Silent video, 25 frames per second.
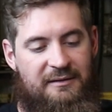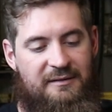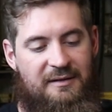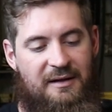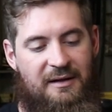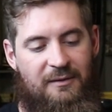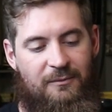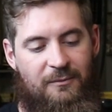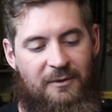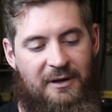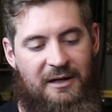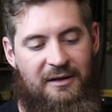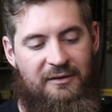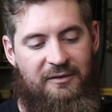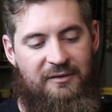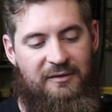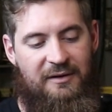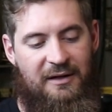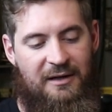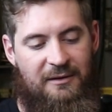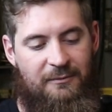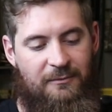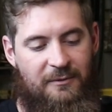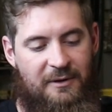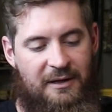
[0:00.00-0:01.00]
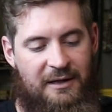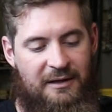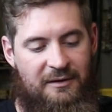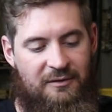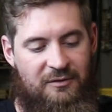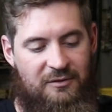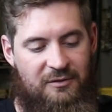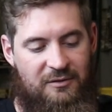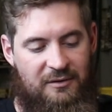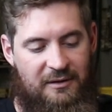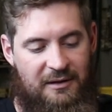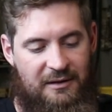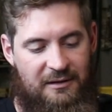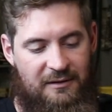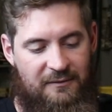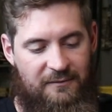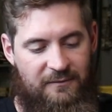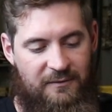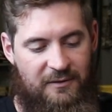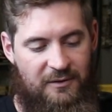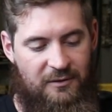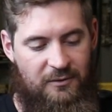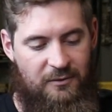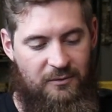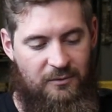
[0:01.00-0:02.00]
10 rounds down range, and
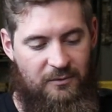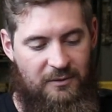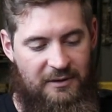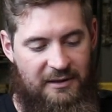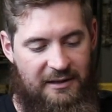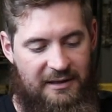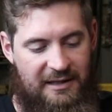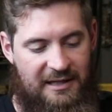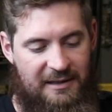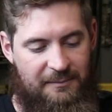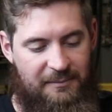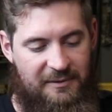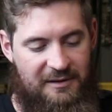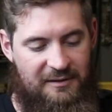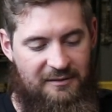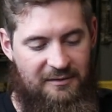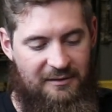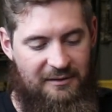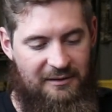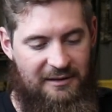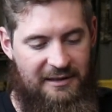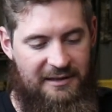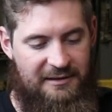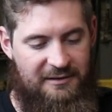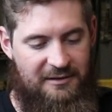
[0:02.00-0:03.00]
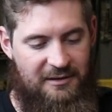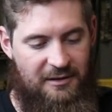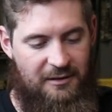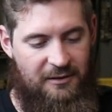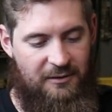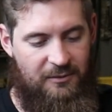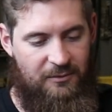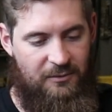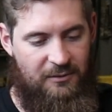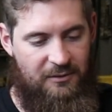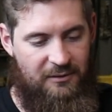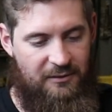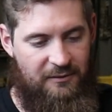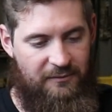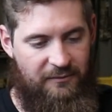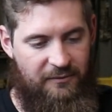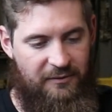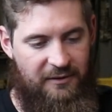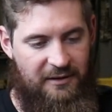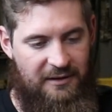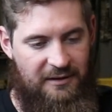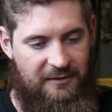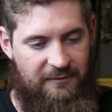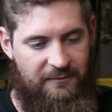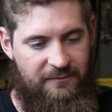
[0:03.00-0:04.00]
if you are happy to let go
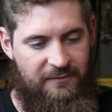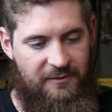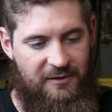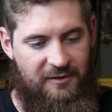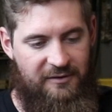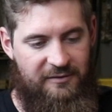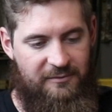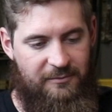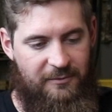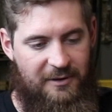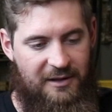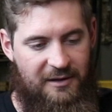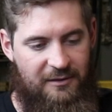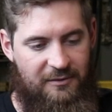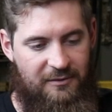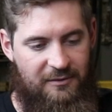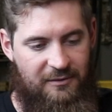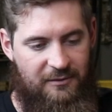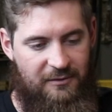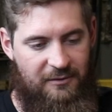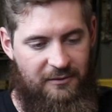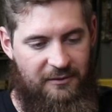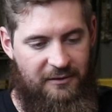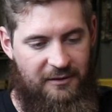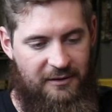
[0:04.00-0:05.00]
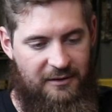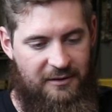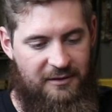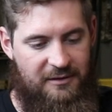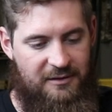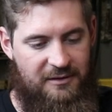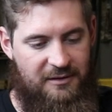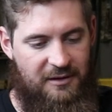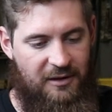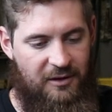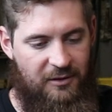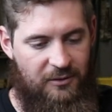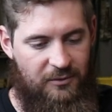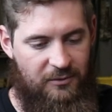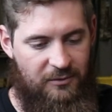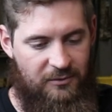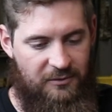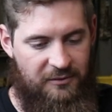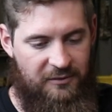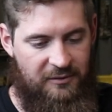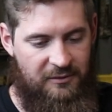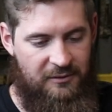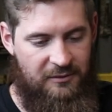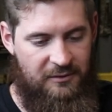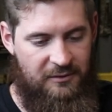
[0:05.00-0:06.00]
of the first round on the cold